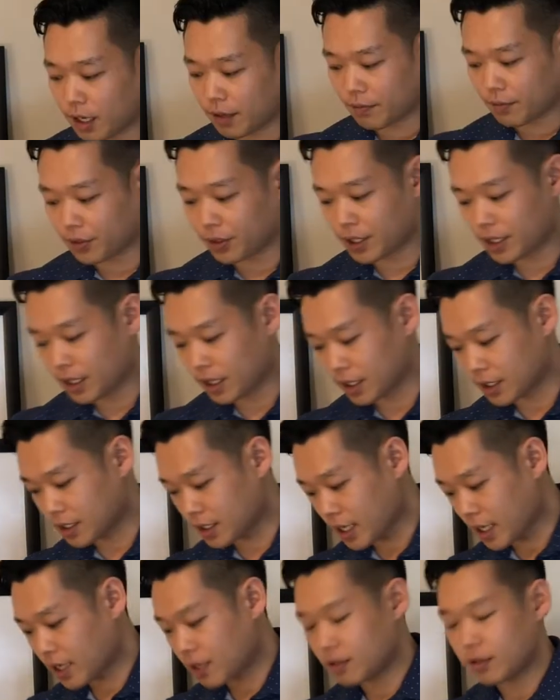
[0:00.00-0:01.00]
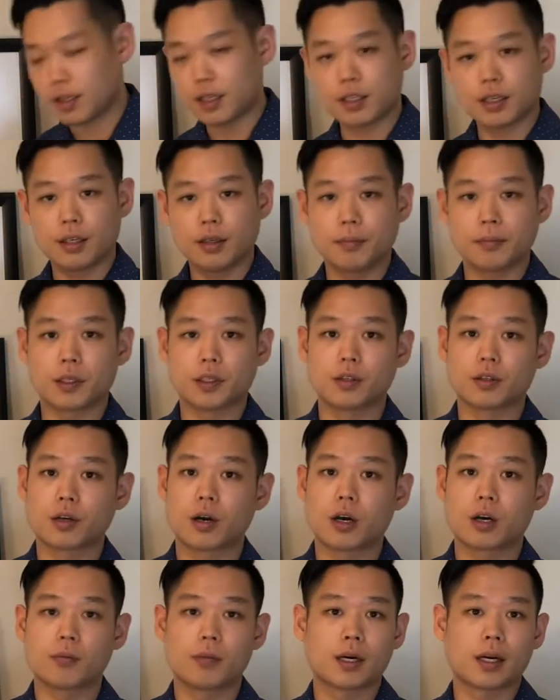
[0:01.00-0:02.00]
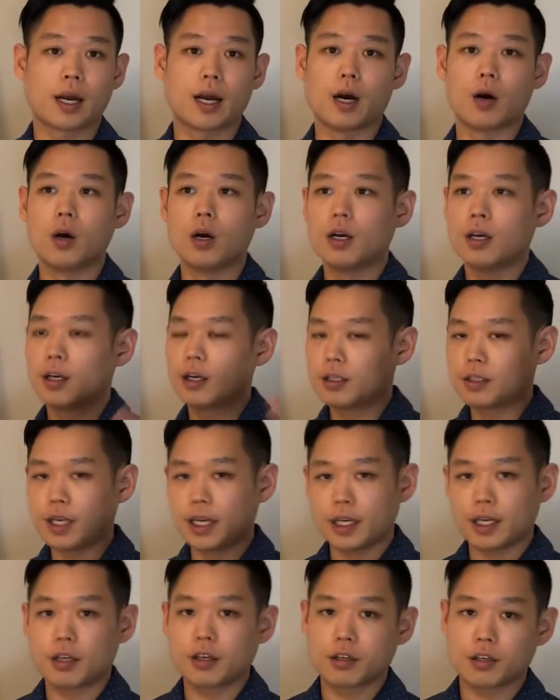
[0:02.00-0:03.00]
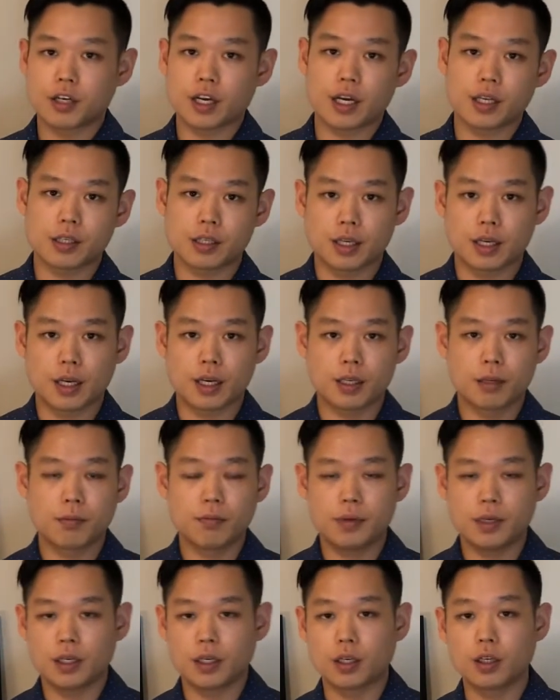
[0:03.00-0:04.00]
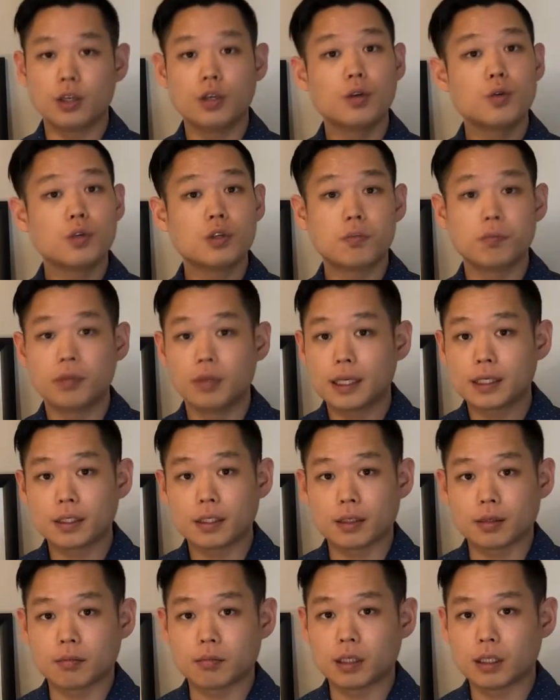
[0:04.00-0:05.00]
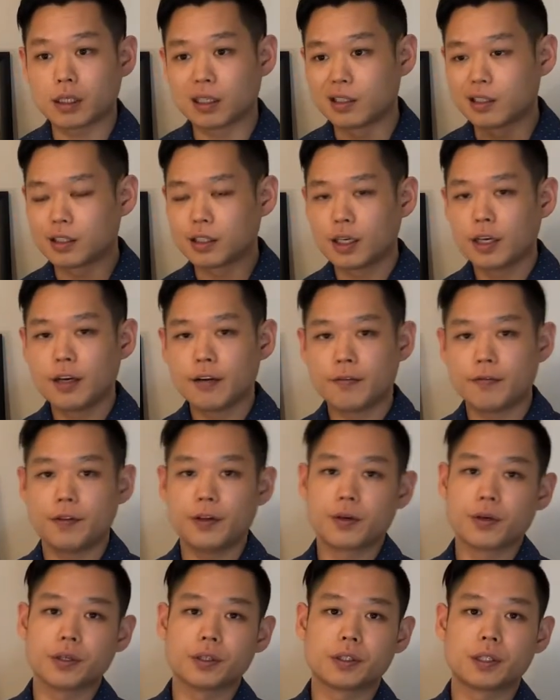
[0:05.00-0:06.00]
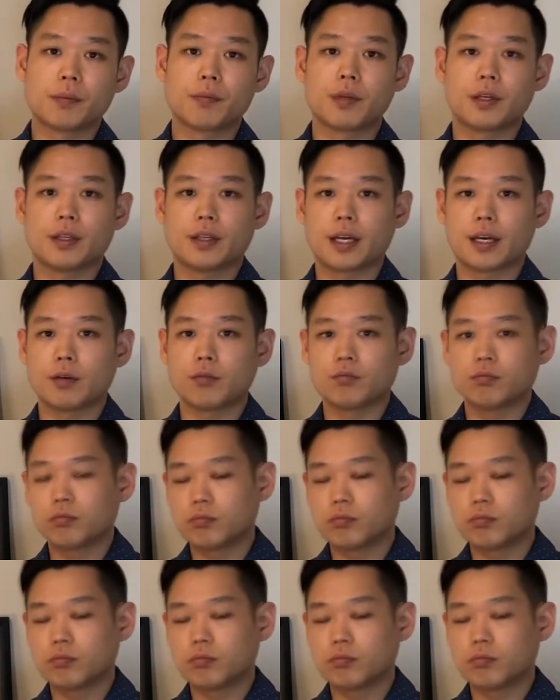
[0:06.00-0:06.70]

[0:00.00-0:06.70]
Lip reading: And for the second detail, I'm going to talk about how taking a chance can end up being a huge blessing because fear is something that,